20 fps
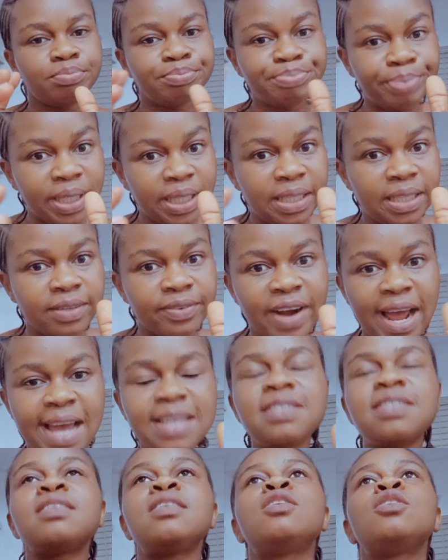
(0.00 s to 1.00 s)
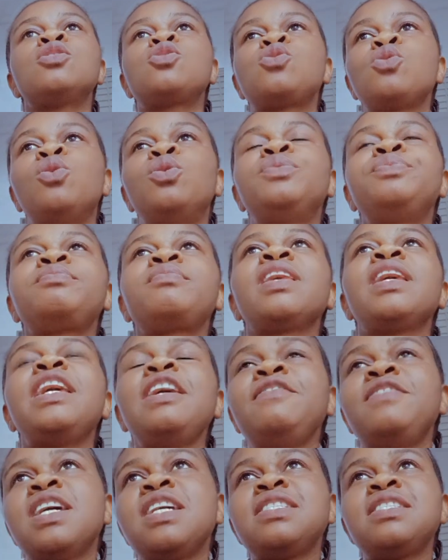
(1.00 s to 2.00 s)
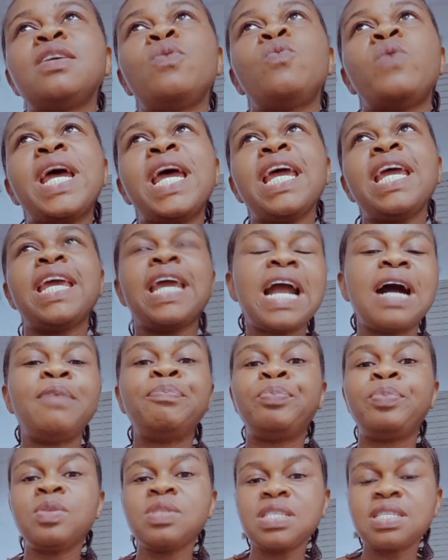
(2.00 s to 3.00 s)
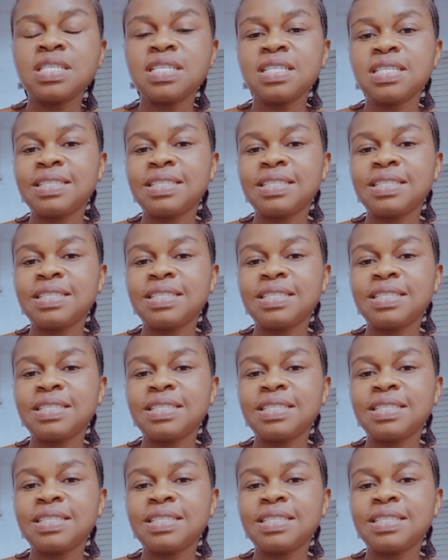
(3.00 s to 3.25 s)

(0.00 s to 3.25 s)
big, right? So if there is a way he can put